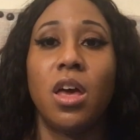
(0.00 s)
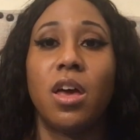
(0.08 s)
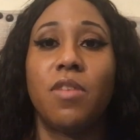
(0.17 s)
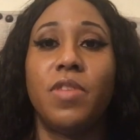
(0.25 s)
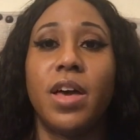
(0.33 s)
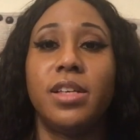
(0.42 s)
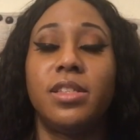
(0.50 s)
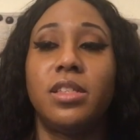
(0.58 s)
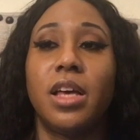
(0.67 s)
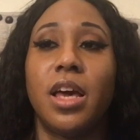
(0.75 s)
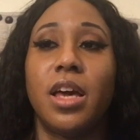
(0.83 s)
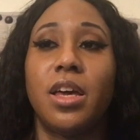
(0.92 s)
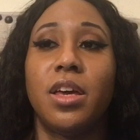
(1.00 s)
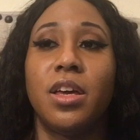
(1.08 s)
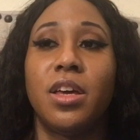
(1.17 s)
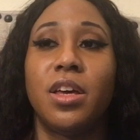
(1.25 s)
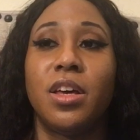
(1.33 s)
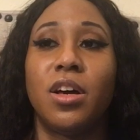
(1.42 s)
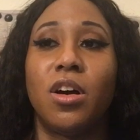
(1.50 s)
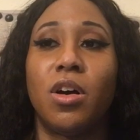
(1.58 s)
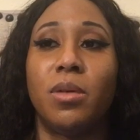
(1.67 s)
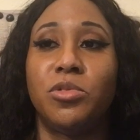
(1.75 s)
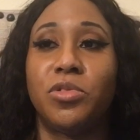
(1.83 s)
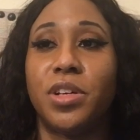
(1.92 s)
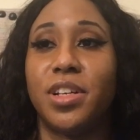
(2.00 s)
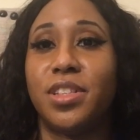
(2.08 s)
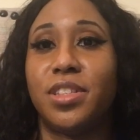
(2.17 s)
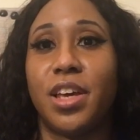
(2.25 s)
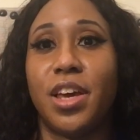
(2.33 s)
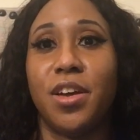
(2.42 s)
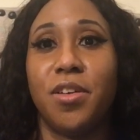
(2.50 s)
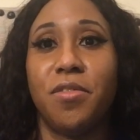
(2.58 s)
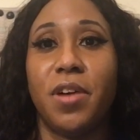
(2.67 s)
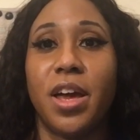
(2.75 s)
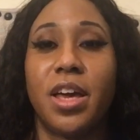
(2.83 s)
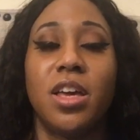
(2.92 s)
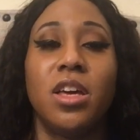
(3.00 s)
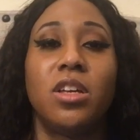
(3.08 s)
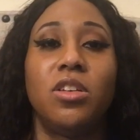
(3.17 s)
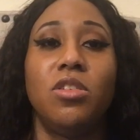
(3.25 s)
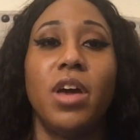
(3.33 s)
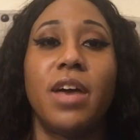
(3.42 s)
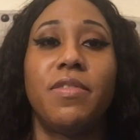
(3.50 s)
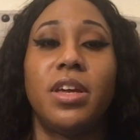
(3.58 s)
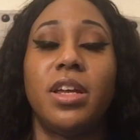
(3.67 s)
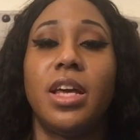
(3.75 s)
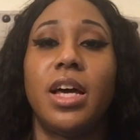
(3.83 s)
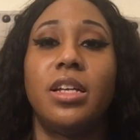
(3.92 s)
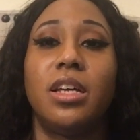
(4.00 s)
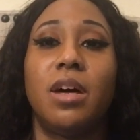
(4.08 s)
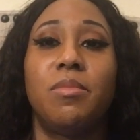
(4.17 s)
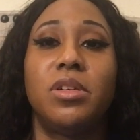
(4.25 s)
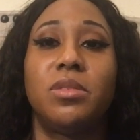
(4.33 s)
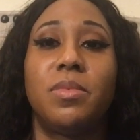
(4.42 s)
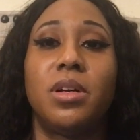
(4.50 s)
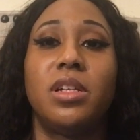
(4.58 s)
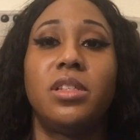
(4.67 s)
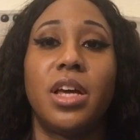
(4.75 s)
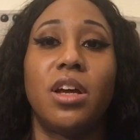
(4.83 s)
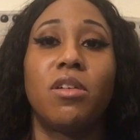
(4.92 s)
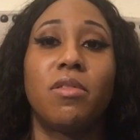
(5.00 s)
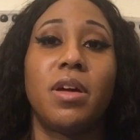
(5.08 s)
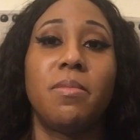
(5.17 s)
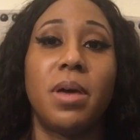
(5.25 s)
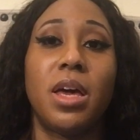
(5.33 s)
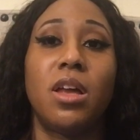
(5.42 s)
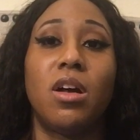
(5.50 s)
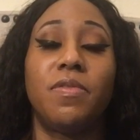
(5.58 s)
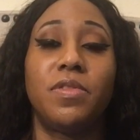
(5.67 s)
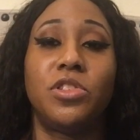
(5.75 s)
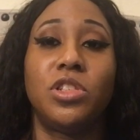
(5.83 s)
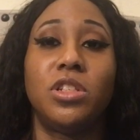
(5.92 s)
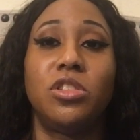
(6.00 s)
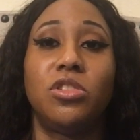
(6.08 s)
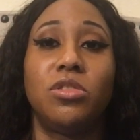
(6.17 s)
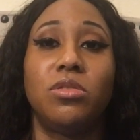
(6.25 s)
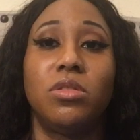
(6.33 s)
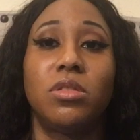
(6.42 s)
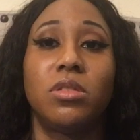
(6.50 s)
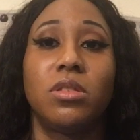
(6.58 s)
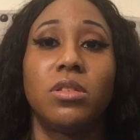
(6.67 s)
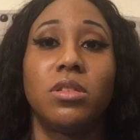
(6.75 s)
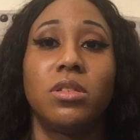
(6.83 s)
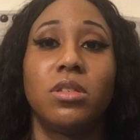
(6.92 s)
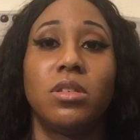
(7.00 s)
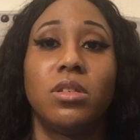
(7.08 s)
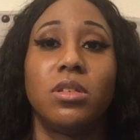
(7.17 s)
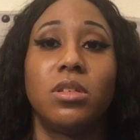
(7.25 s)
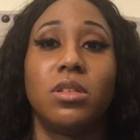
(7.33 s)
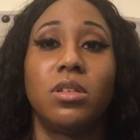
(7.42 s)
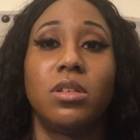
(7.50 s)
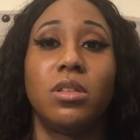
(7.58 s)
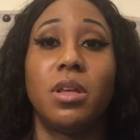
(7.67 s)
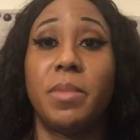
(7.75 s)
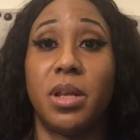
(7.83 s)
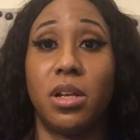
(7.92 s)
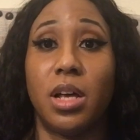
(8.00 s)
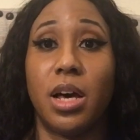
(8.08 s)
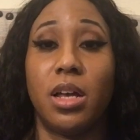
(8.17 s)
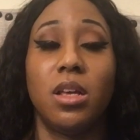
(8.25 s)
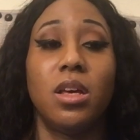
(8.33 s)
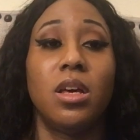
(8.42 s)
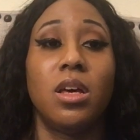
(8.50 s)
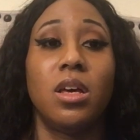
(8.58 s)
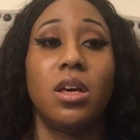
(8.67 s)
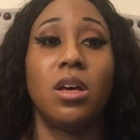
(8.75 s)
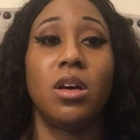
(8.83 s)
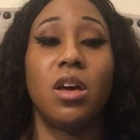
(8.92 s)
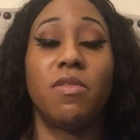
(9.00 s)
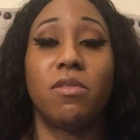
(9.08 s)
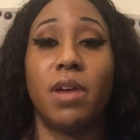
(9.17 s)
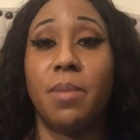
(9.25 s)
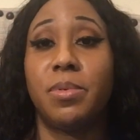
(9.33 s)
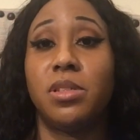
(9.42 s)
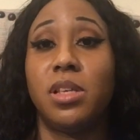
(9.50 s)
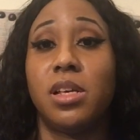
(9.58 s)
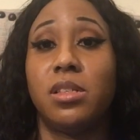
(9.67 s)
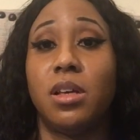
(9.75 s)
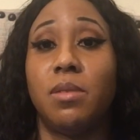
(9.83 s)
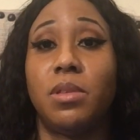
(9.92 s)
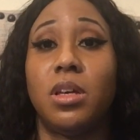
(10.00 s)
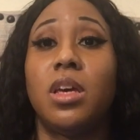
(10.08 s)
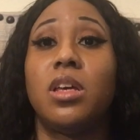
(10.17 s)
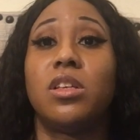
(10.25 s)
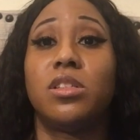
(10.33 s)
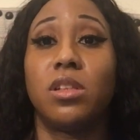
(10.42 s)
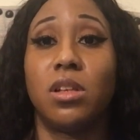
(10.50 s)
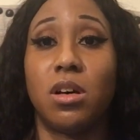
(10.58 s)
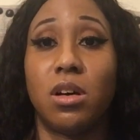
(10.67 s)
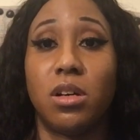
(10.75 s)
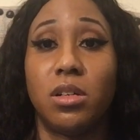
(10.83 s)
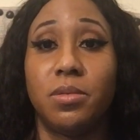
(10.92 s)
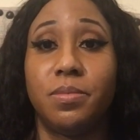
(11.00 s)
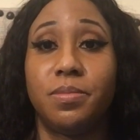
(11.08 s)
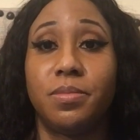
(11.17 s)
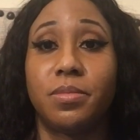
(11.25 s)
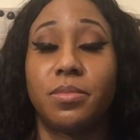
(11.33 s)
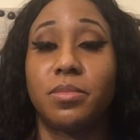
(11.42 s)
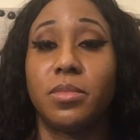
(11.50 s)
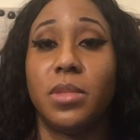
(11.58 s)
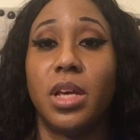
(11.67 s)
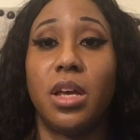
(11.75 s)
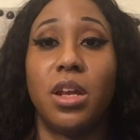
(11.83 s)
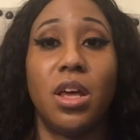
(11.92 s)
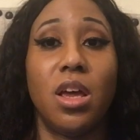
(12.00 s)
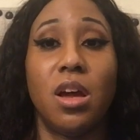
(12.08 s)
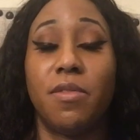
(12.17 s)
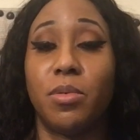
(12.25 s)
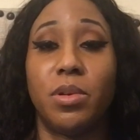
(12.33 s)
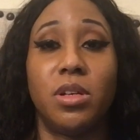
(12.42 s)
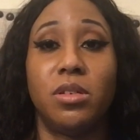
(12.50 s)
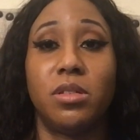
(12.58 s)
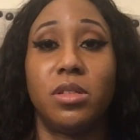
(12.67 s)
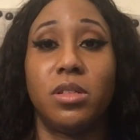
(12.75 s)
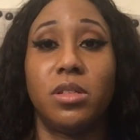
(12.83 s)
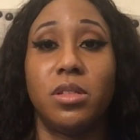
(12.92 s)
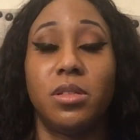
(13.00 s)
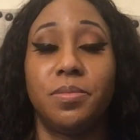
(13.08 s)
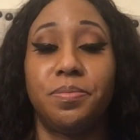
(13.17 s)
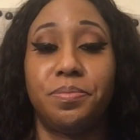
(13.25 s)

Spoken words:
If they say, oh, I'm drinking Tanqueray, do you have any idea how much money Tanqueray made off of gin and juice? They made a lot. If a rapper says something, it is law. And everyone knows this.